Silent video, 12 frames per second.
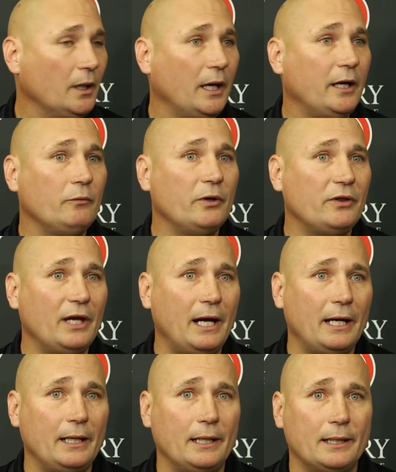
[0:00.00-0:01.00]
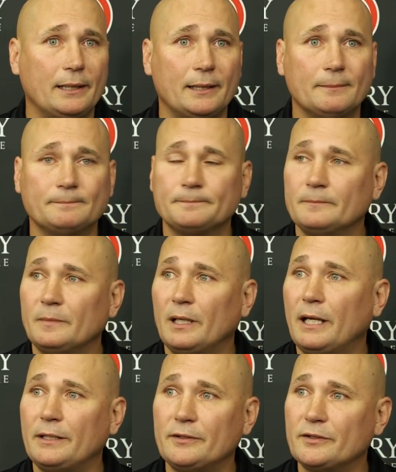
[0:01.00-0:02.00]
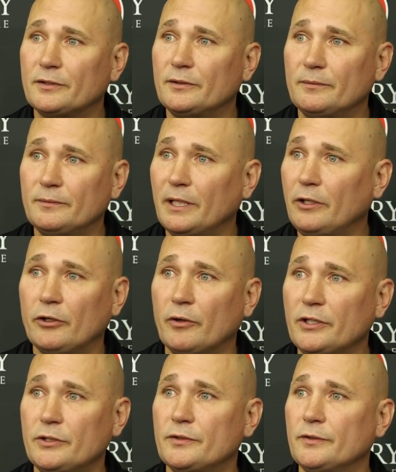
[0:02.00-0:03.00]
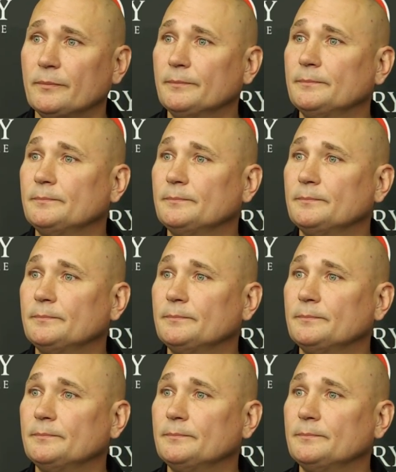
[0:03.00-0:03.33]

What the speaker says: And with that, I'd like to take your questions.